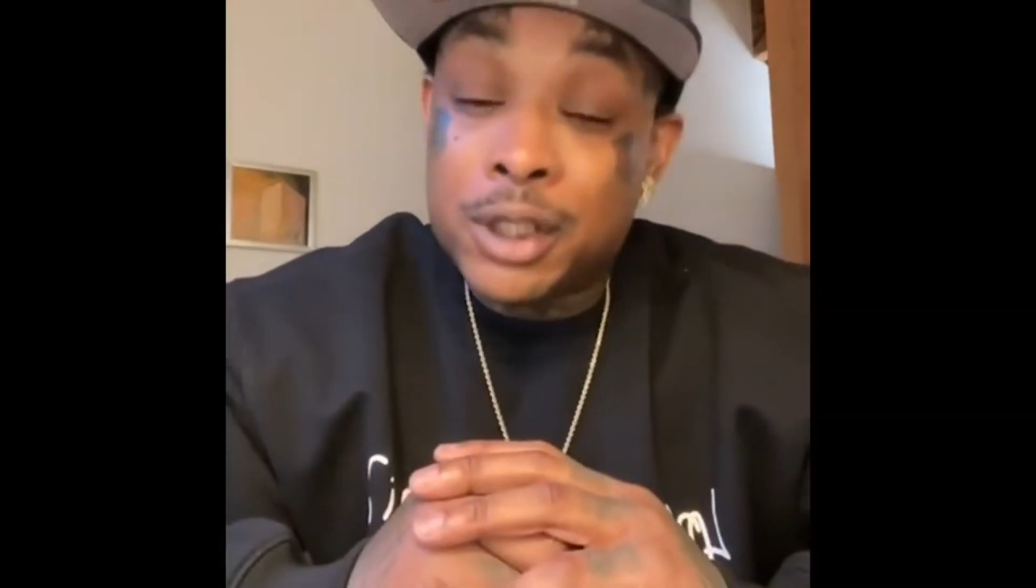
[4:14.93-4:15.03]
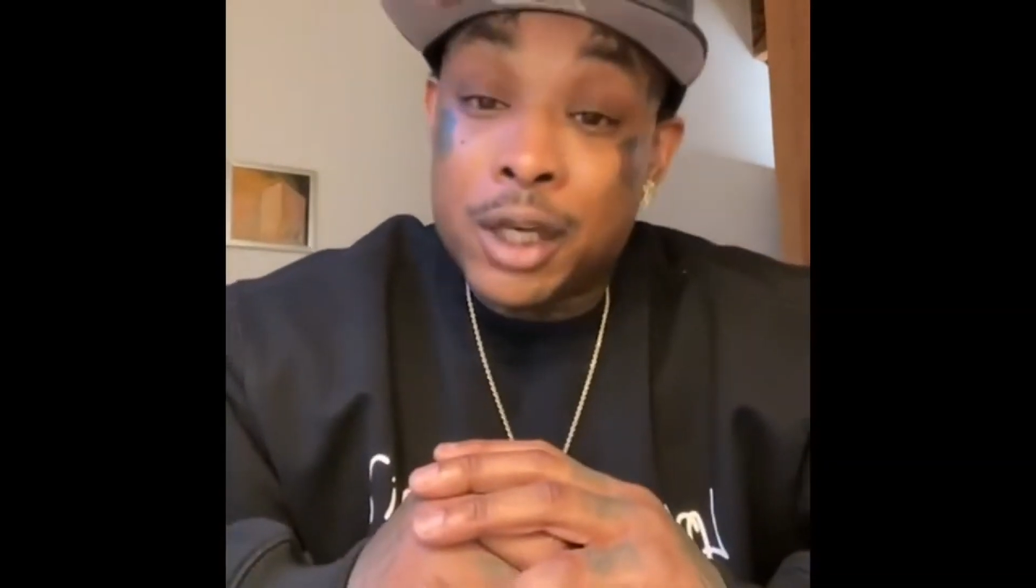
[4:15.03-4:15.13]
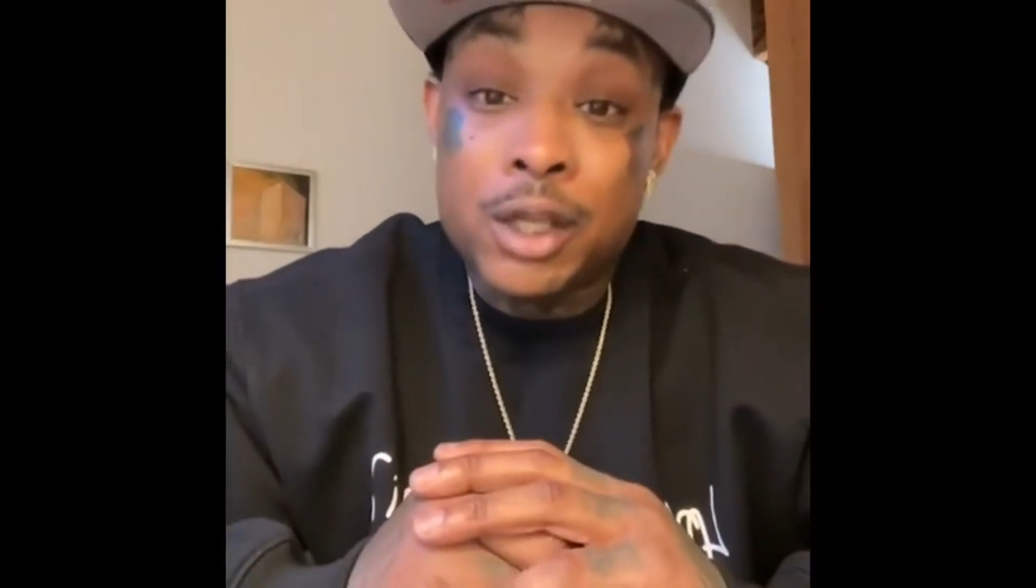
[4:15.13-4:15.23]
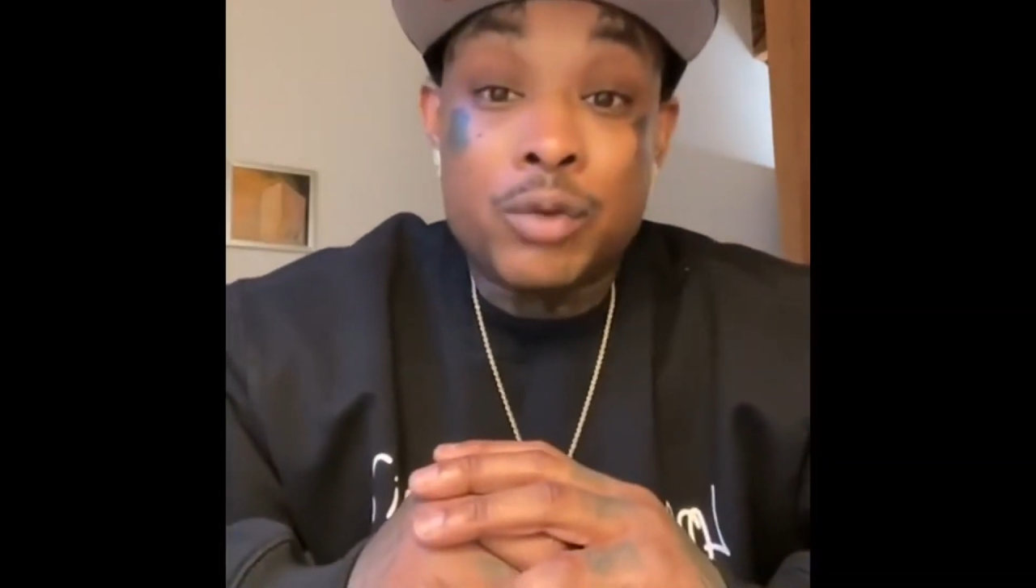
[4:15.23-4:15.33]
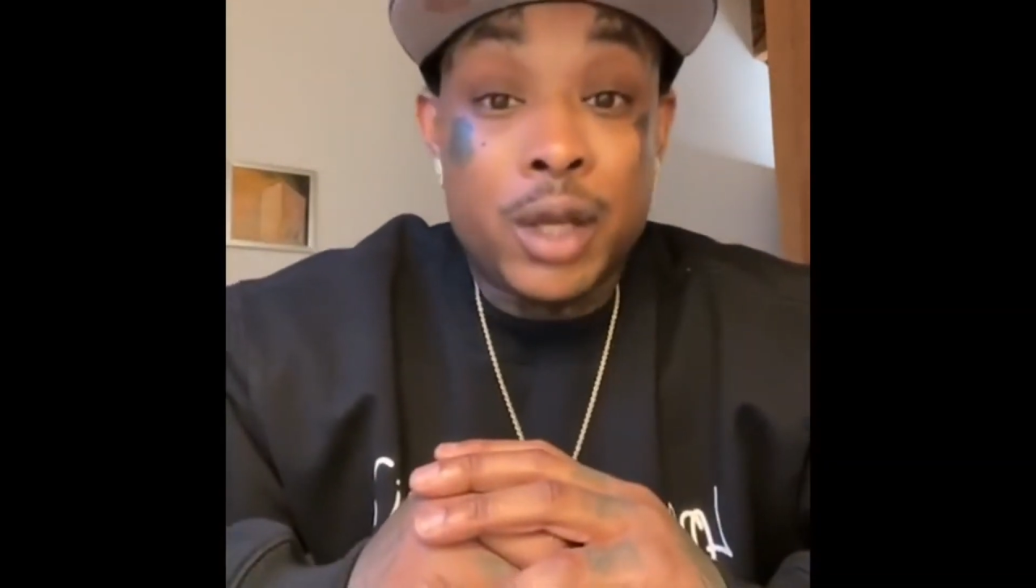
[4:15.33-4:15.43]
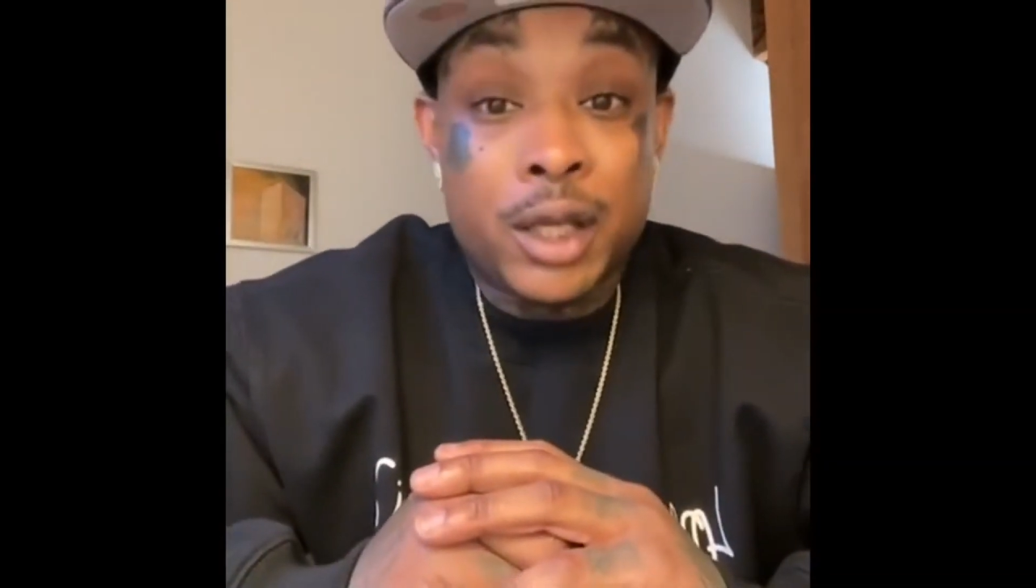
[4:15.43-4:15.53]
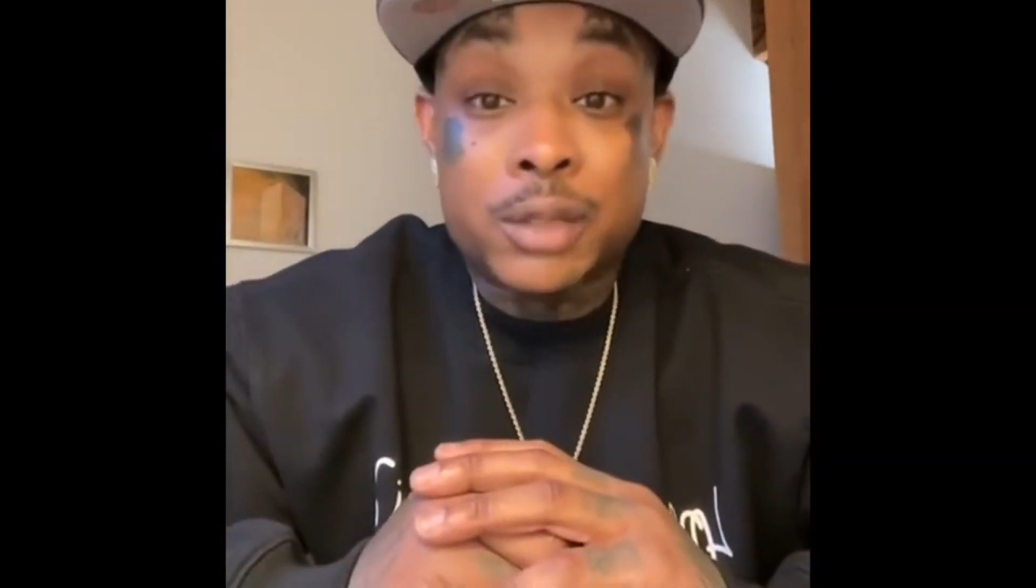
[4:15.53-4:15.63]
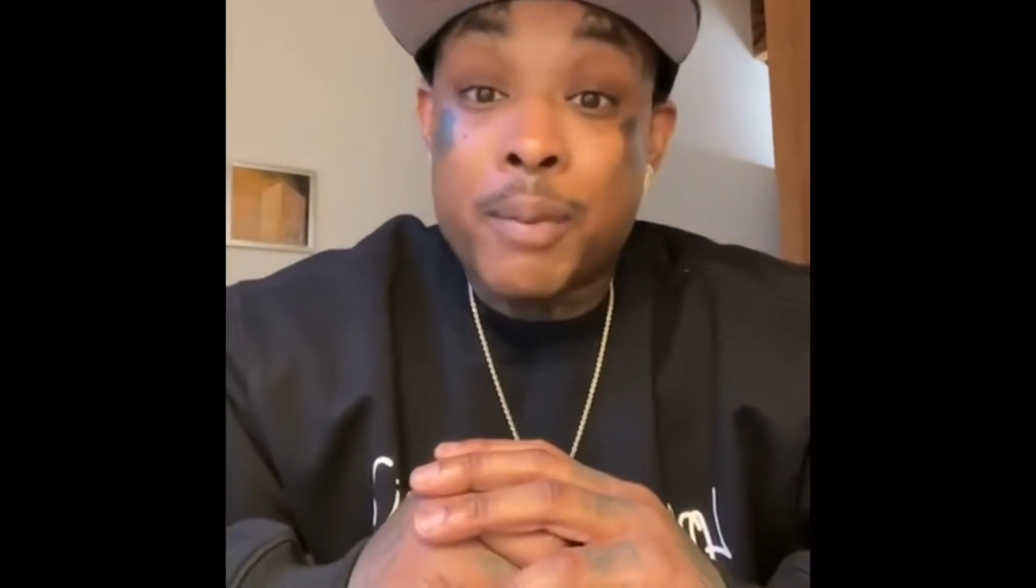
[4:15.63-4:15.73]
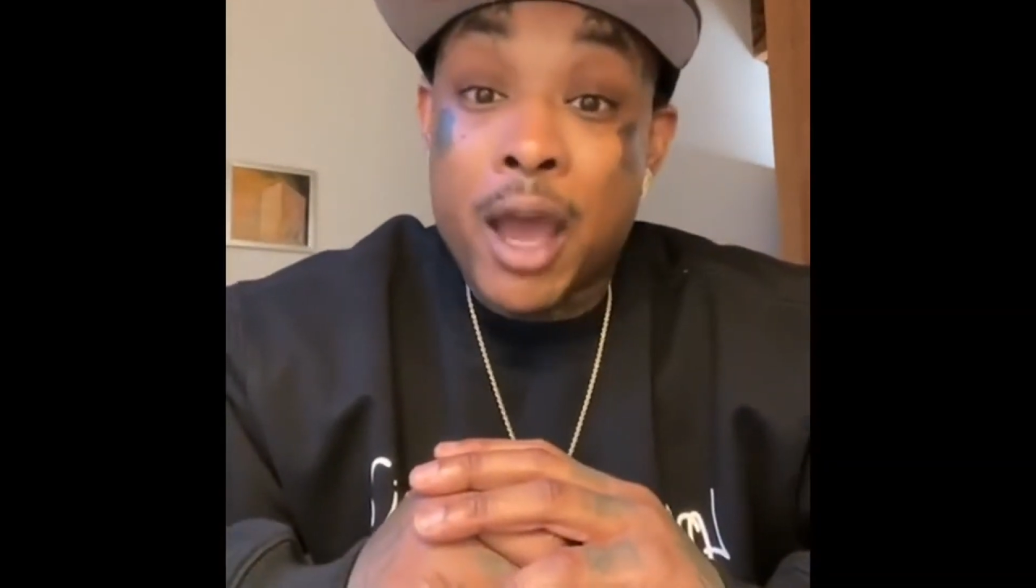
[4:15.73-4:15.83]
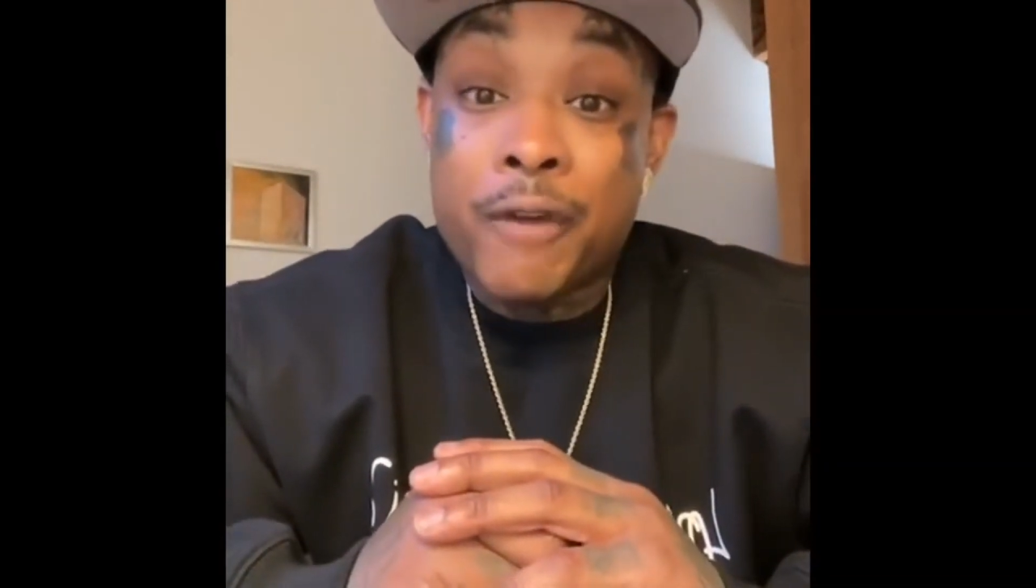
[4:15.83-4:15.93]
still in you
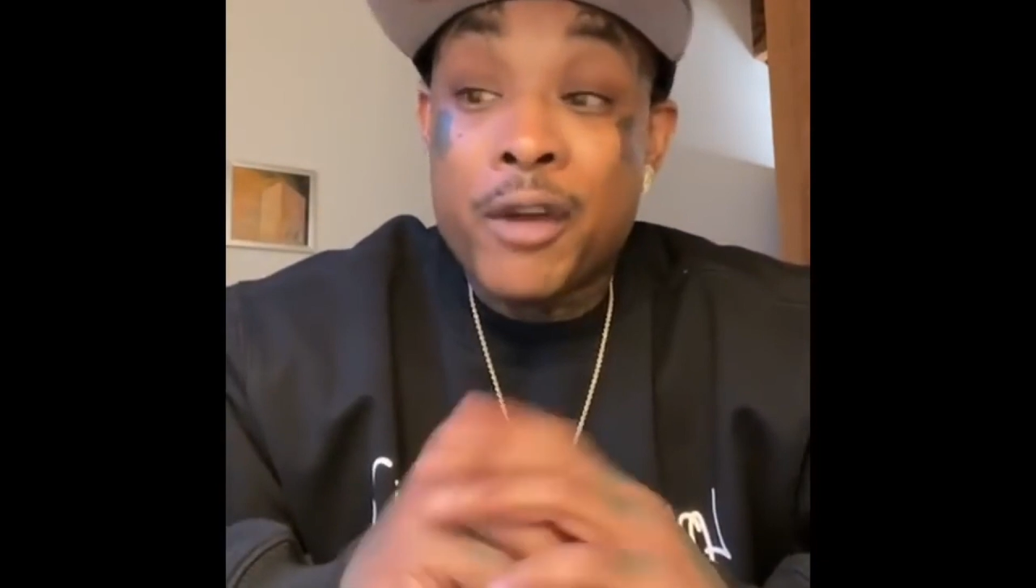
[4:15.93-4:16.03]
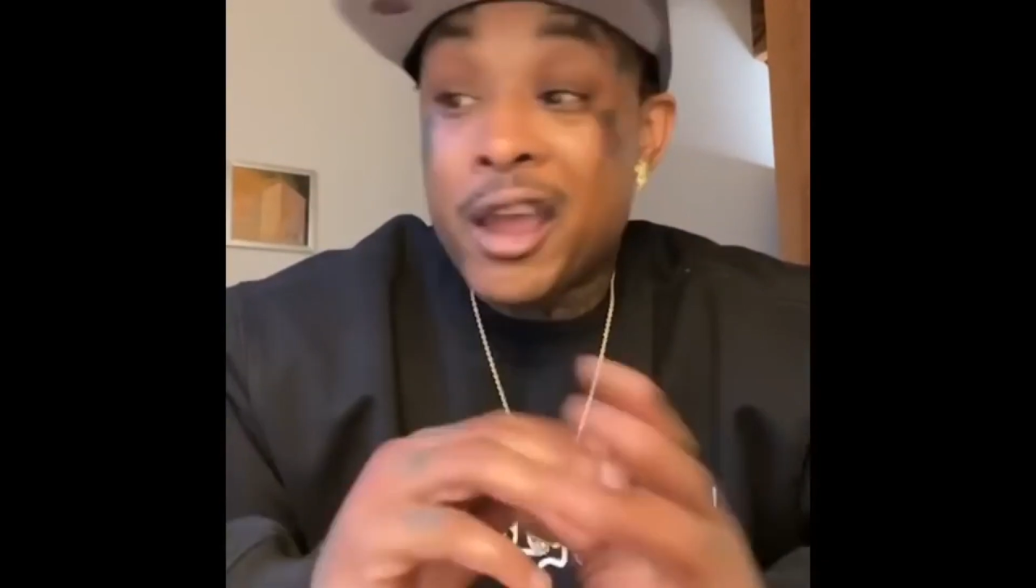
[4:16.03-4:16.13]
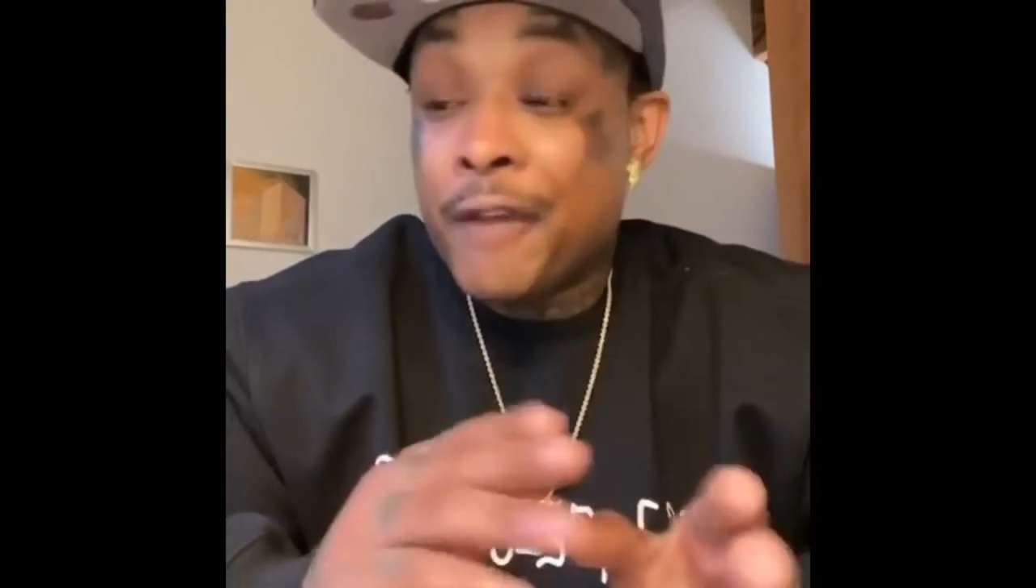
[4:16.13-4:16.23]
niggas' mouth?